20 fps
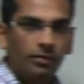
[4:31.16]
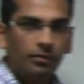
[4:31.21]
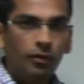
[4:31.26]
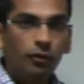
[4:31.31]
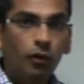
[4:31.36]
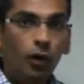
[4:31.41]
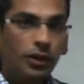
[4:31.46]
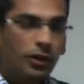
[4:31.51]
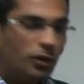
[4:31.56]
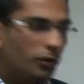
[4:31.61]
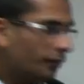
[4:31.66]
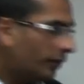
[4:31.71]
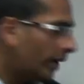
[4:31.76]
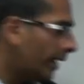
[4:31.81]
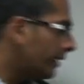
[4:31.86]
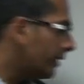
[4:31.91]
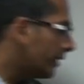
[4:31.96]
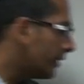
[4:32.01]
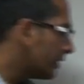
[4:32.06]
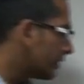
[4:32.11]
We want to
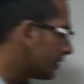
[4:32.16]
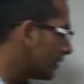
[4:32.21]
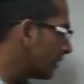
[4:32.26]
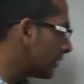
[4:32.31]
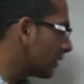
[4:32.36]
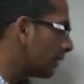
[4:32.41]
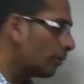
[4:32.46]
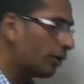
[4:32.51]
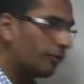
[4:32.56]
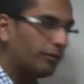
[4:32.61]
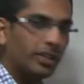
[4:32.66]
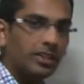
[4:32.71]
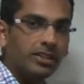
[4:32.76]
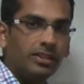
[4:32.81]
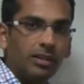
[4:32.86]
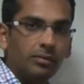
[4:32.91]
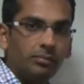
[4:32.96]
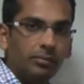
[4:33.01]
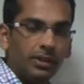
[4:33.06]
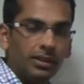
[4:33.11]
find the digital sum of this
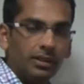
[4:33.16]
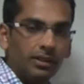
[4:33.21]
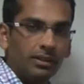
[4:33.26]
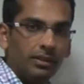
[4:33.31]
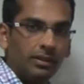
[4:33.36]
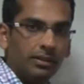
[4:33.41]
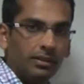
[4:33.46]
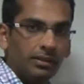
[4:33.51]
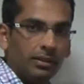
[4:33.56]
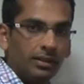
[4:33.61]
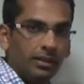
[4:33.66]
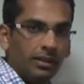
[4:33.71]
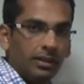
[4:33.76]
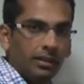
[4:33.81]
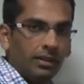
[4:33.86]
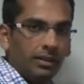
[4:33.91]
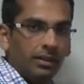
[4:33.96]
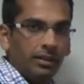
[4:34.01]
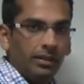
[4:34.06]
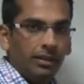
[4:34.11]
number.
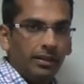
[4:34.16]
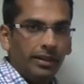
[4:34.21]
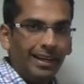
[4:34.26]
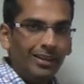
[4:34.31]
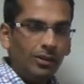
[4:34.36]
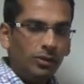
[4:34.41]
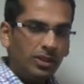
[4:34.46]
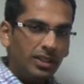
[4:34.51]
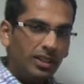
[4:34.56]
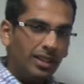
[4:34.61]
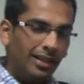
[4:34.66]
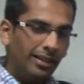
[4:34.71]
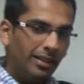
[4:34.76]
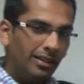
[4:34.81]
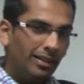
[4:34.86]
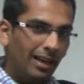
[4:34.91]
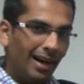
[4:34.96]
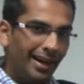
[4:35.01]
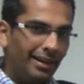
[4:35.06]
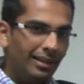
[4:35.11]
Can you see any
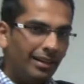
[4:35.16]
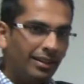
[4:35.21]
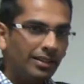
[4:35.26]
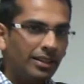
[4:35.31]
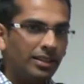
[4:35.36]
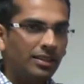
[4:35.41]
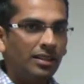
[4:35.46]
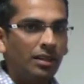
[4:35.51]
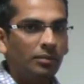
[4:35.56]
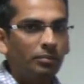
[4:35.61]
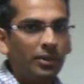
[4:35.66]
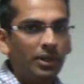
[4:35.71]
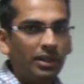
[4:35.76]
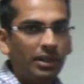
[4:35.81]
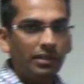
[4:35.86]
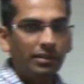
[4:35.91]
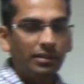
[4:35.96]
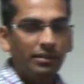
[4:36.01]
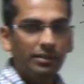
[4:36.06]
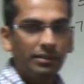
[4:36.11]
9 in this
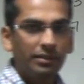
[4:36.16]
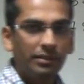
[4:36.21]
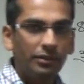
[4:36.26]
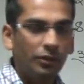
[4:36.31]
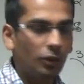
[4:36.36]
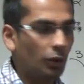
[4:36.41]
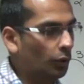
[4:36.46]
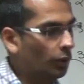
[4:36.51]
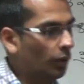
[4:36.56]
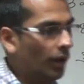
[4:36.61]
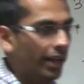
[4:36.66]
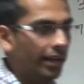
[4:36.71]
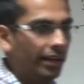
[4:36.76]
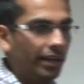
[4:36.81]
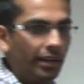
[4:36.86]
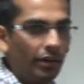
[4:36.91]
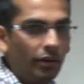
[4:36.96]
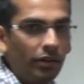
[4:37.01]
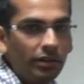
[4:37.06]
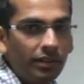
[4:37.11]
number? No, I
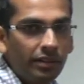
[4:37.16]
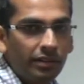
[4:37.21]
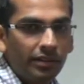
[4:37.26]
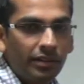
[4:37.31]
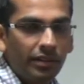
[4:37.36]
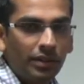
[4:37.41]
cannot.